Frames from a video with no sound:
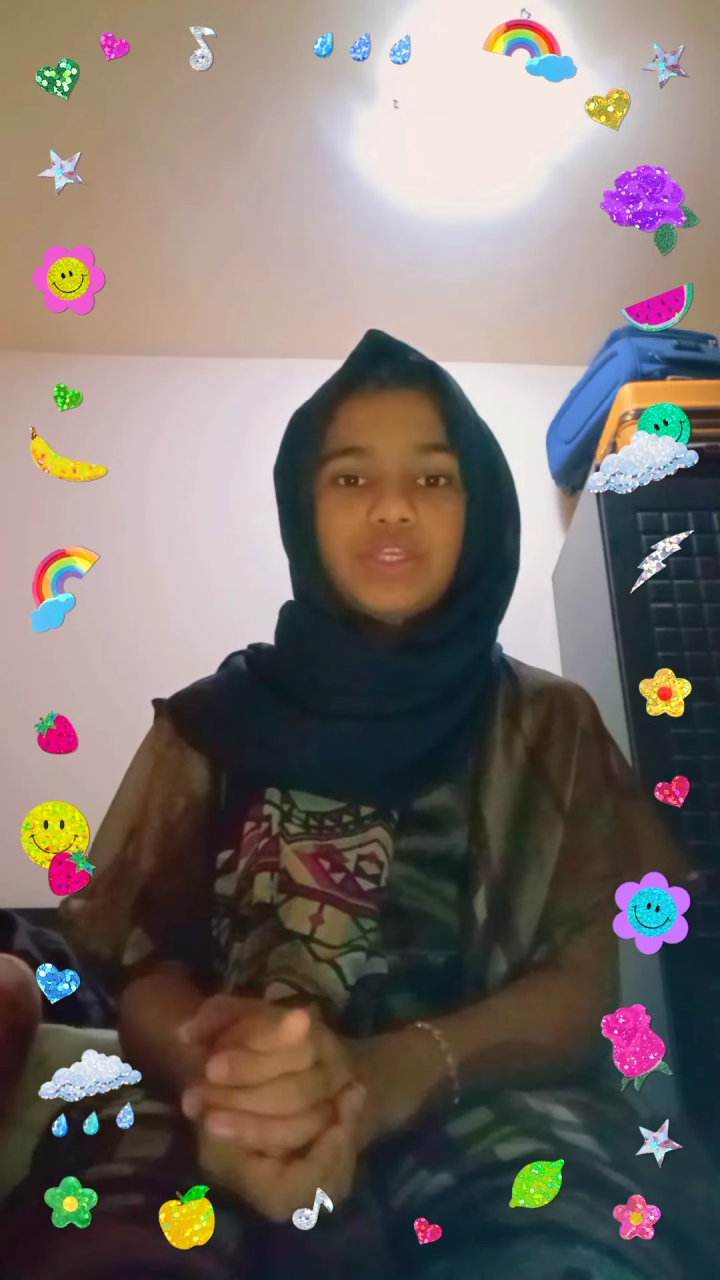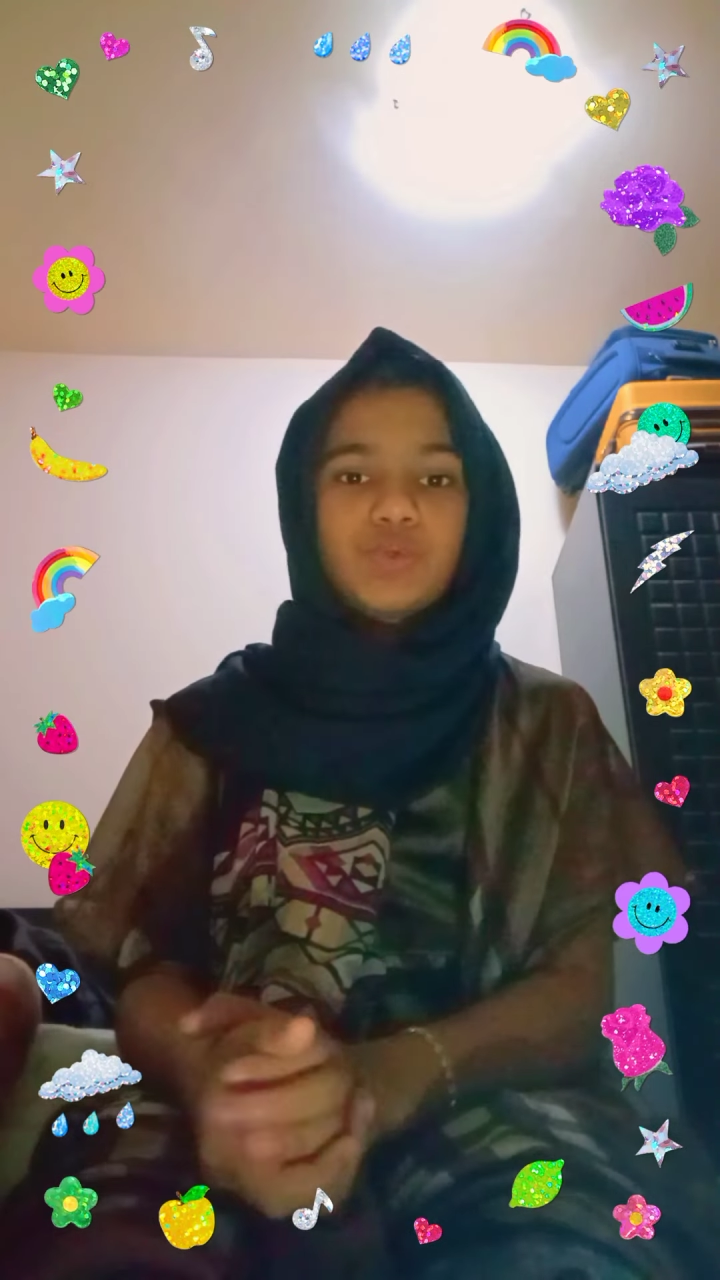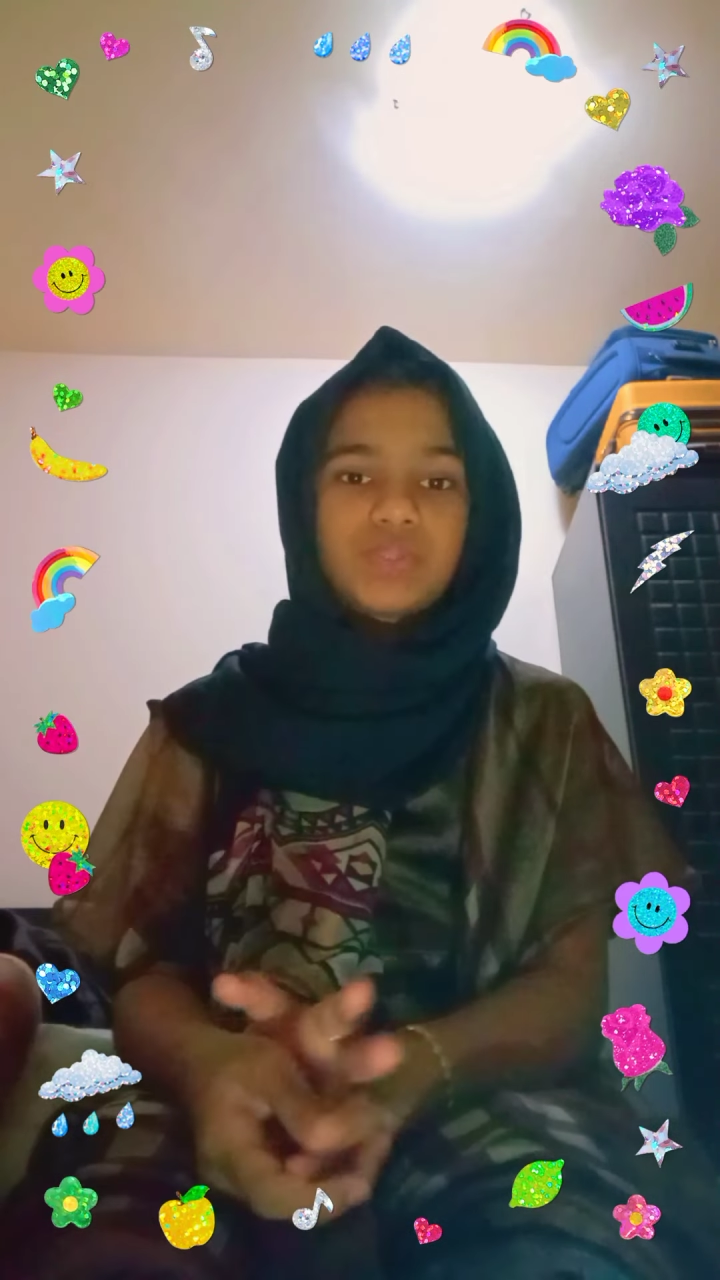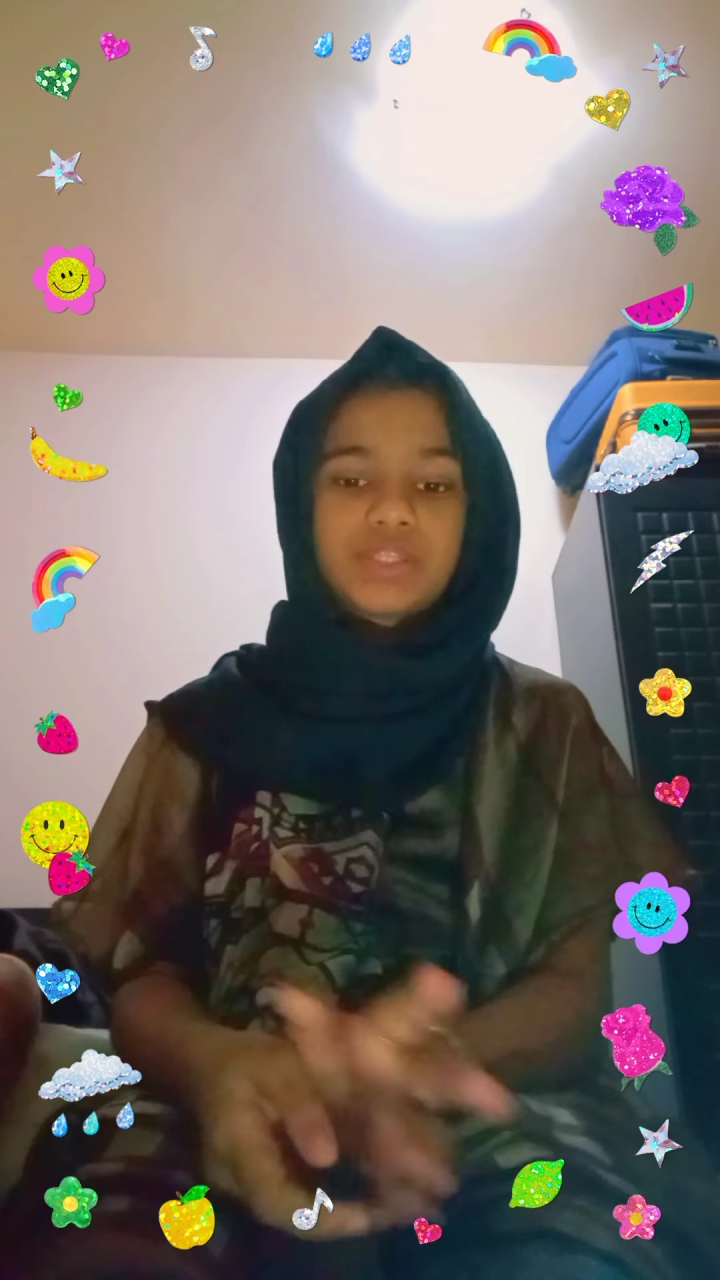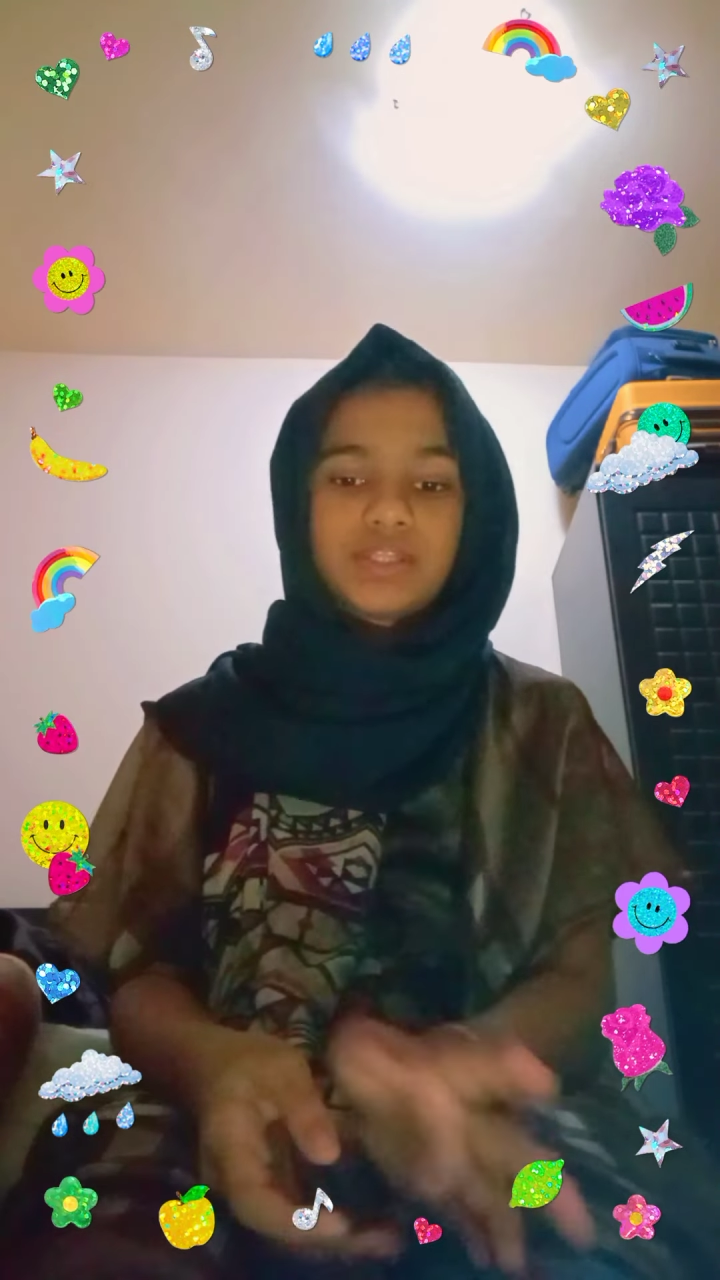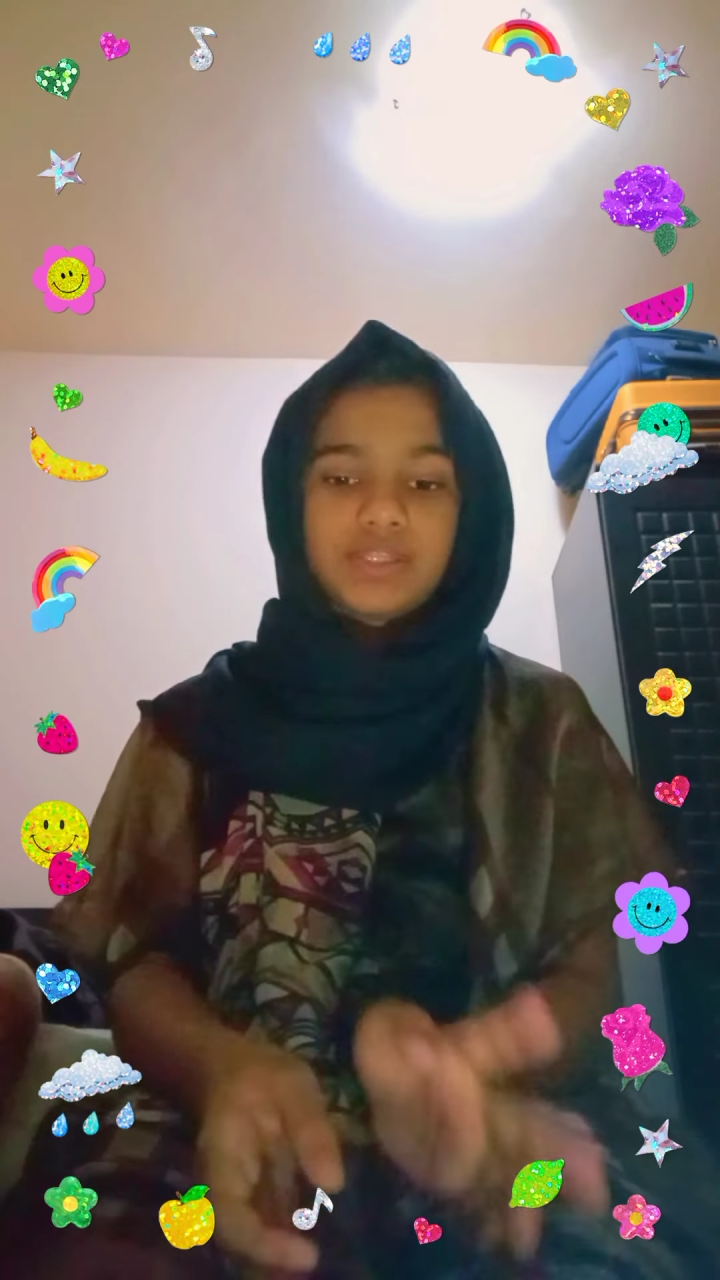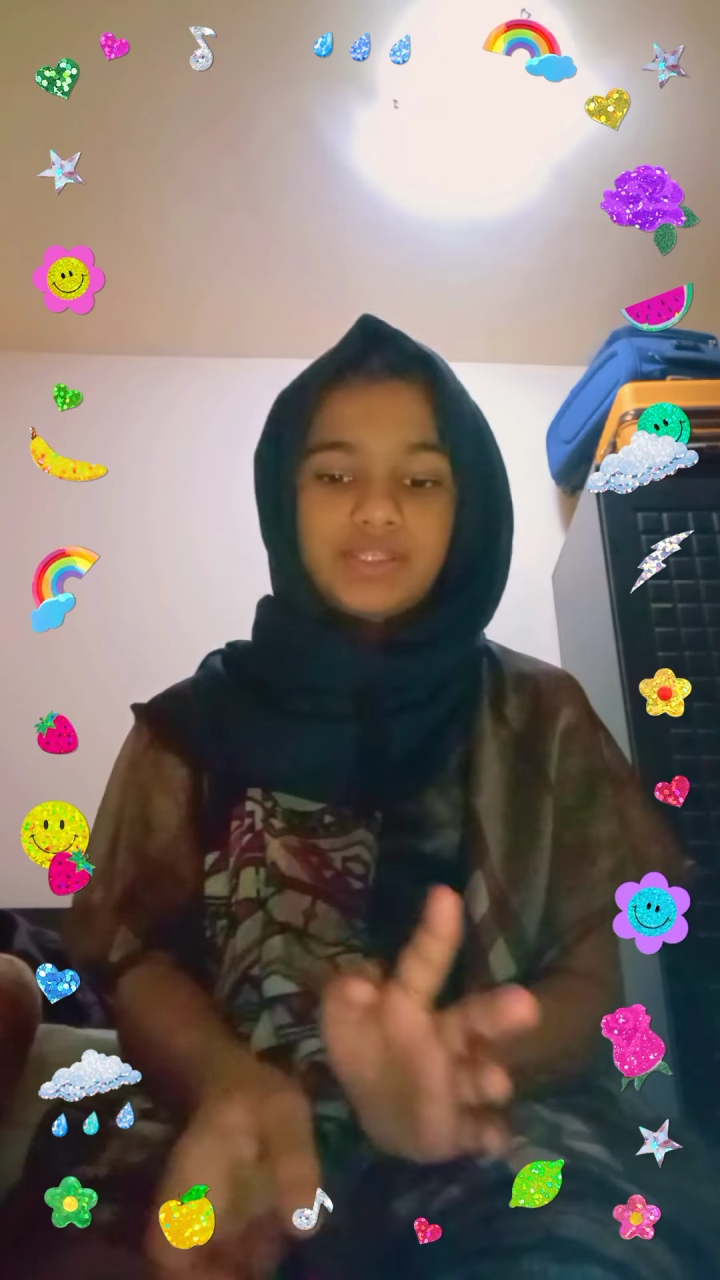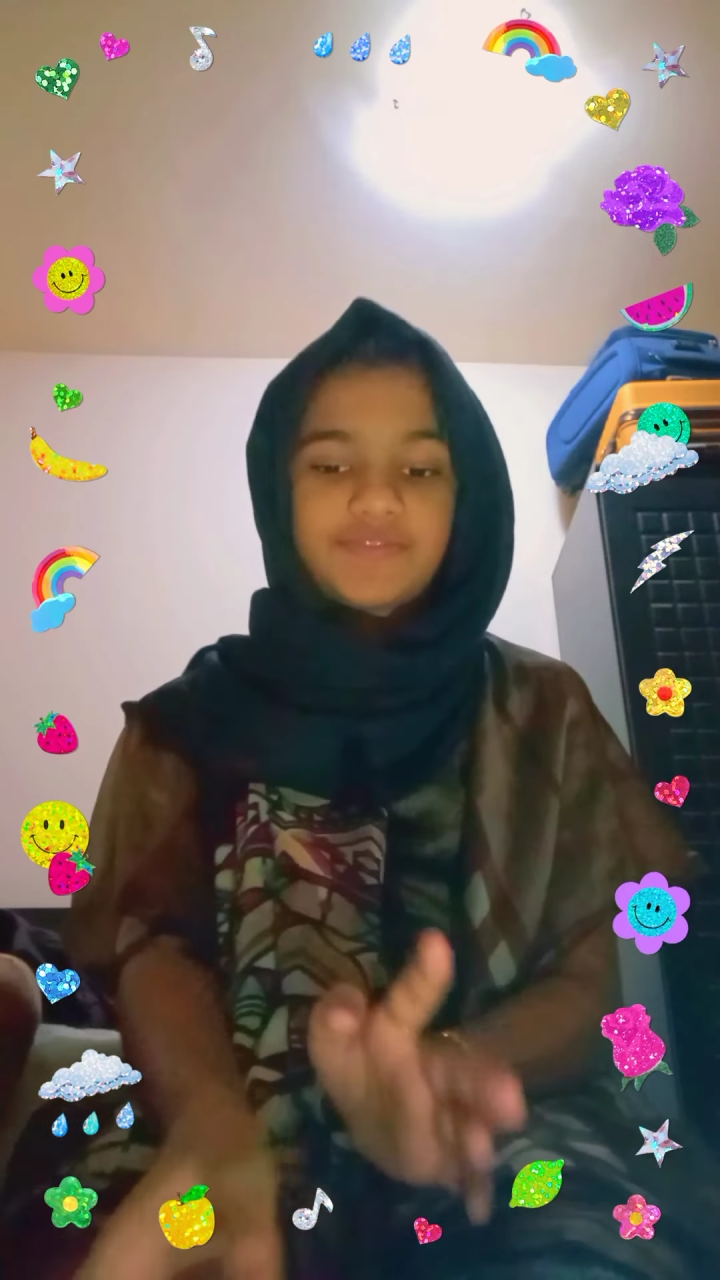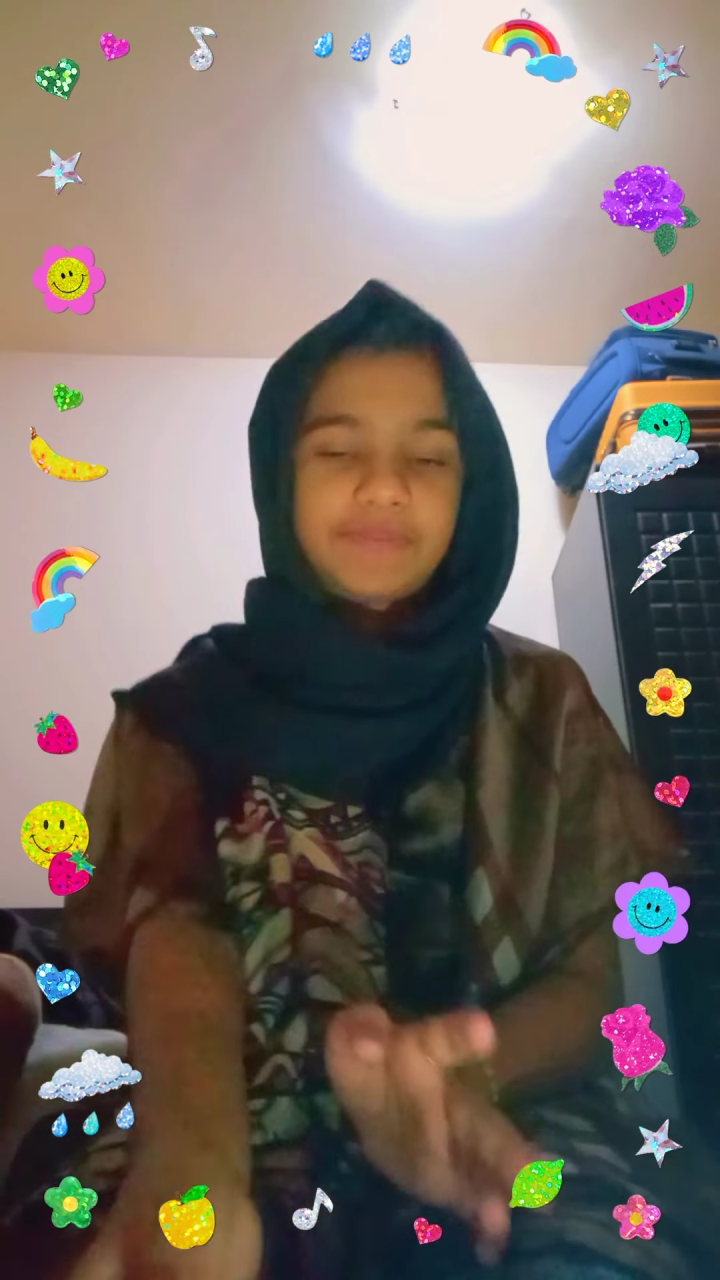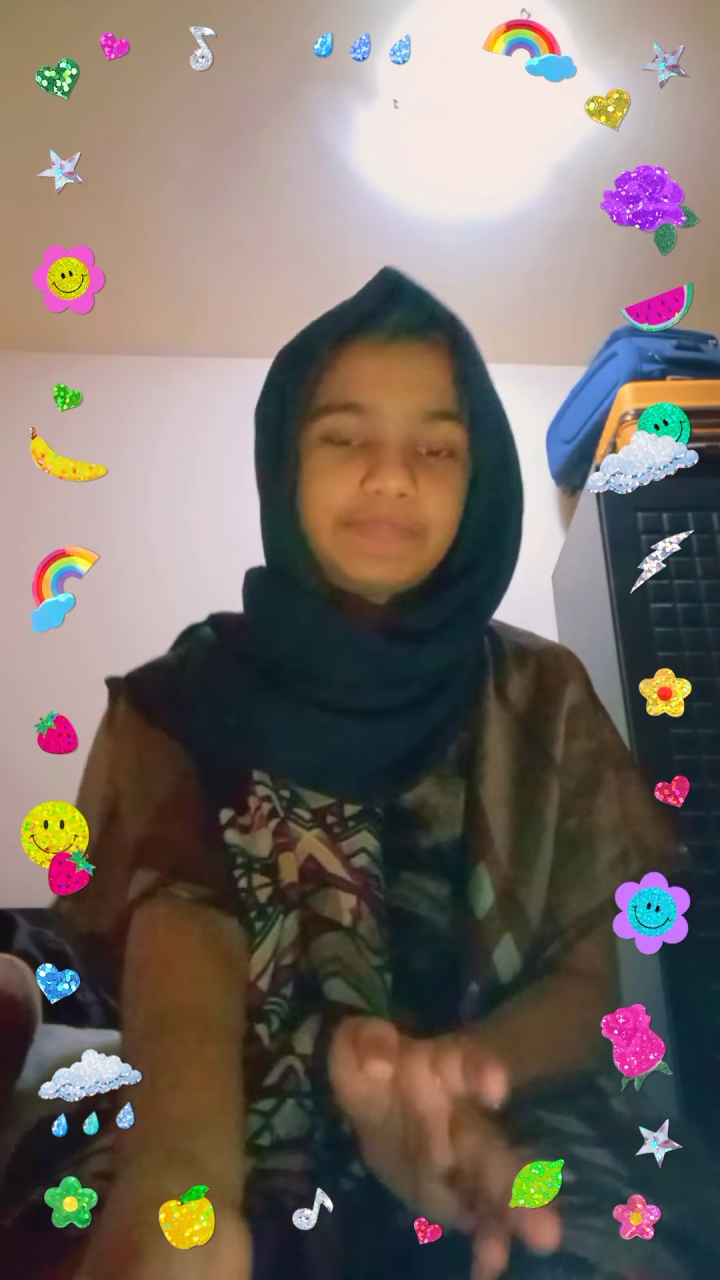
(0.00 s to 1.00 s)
I used the things